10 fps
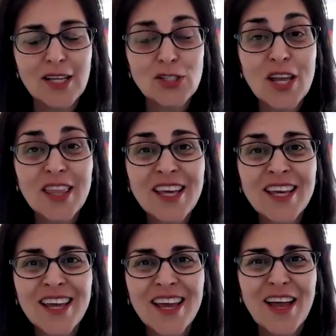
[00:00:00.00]
So I
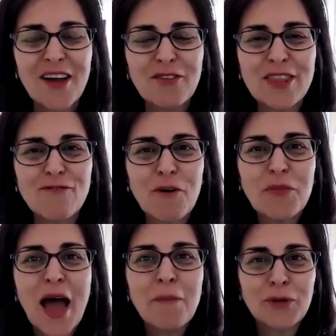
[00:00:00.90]
think from
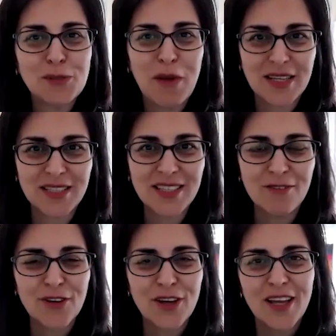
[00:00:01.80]
that
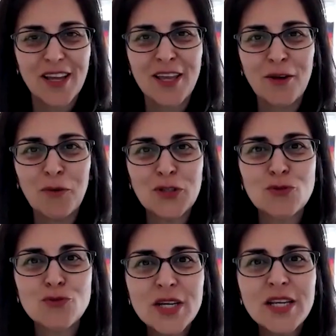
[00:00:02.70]
perspective, it
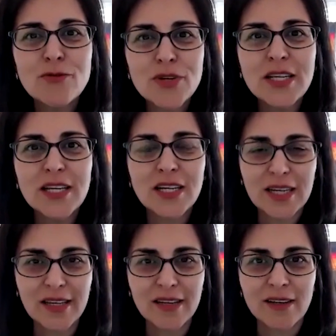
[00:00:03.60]
was really, really
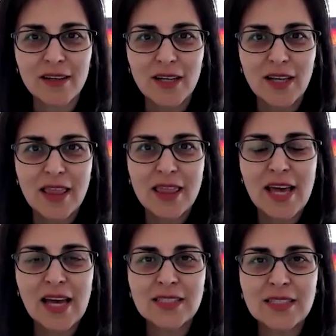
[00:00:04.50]
clear
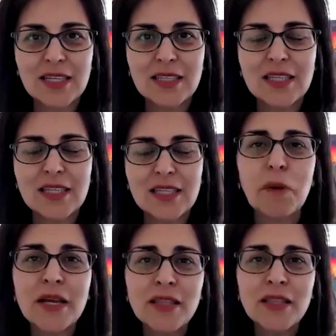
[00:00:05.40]
that
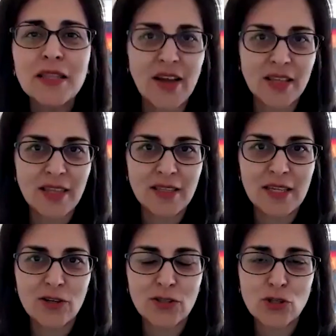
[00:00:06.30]
despite the fact that
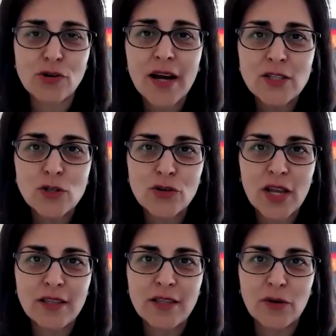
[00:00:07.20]
they tried to
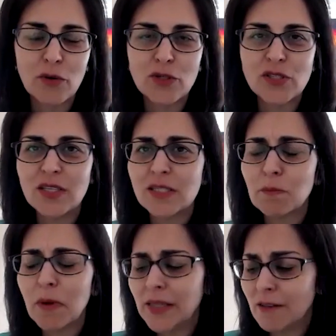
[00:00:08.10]
create the noise,
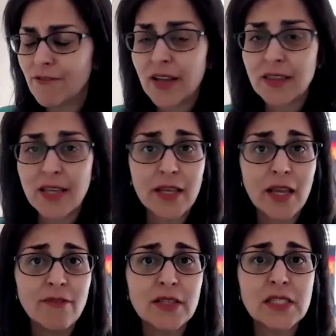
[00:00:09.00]
despite the fact that they
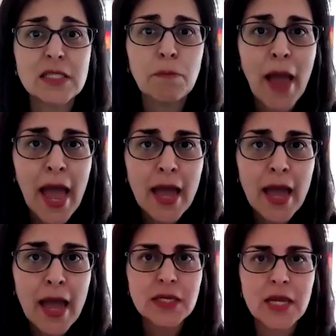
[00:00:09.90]
even
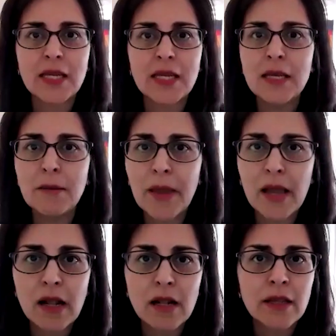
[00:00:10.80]
spammed and
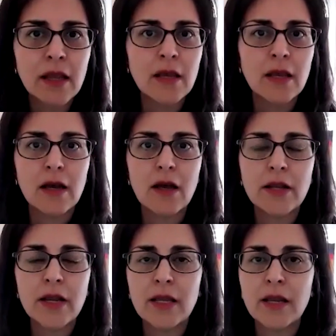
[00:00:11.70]
emailed
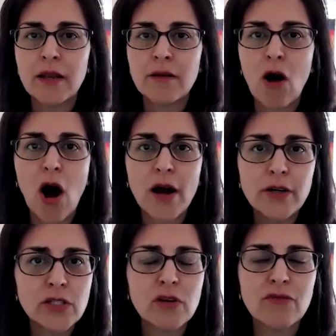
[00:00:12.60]
in
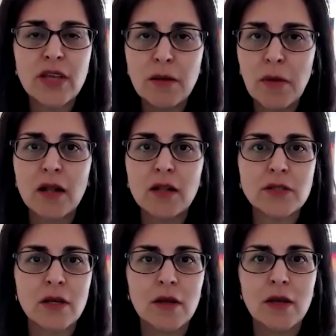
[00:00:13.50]
hundreds of emails